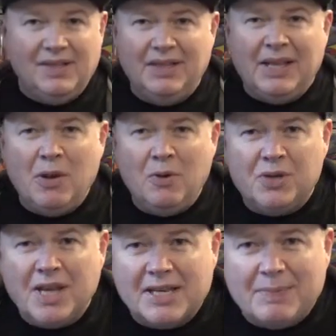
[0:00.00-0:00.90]
they're
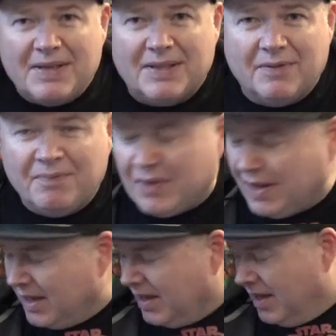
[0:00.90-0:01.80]
hugely expensive.
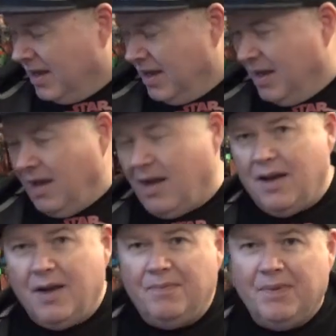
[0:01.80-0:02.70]

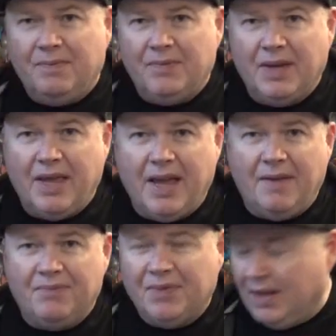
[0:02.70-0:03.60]

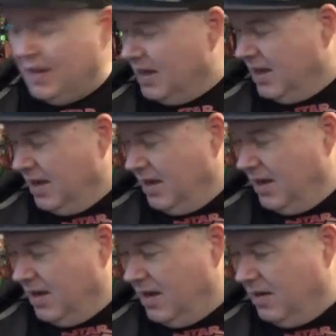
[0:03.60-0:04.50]
Yeah.
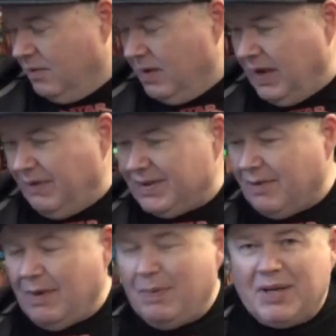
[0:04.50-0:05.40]
If it's
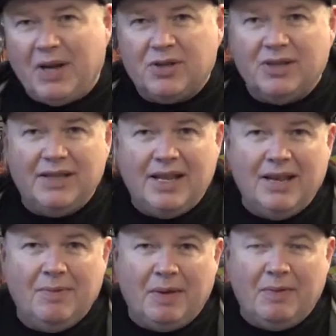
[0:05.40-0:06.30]
a reproduction in
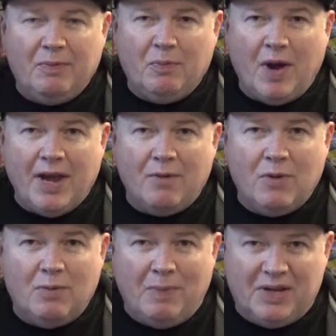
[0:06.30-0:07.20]
any way, I
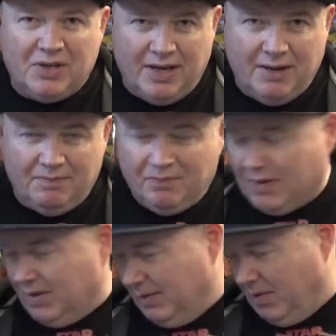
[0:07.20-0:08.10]
will mention it,
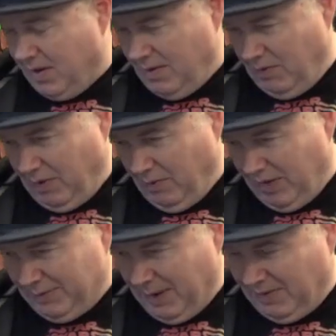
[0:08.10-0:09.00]
because I'm not one
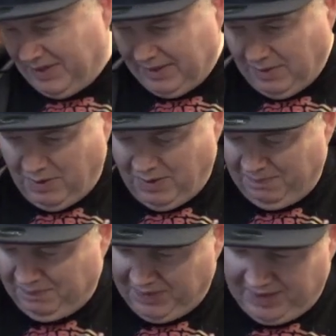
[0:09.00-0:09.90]
of these people who says, "Oh,
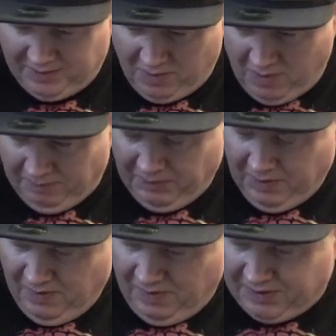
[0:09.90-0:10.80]
these are all
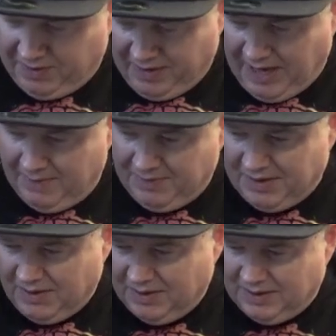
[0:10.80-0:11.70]
original
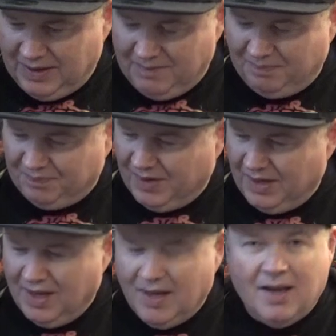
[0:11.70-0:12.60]
games," because
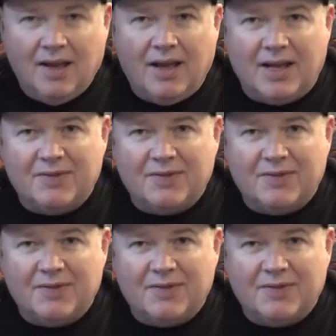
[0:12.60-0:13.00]
that's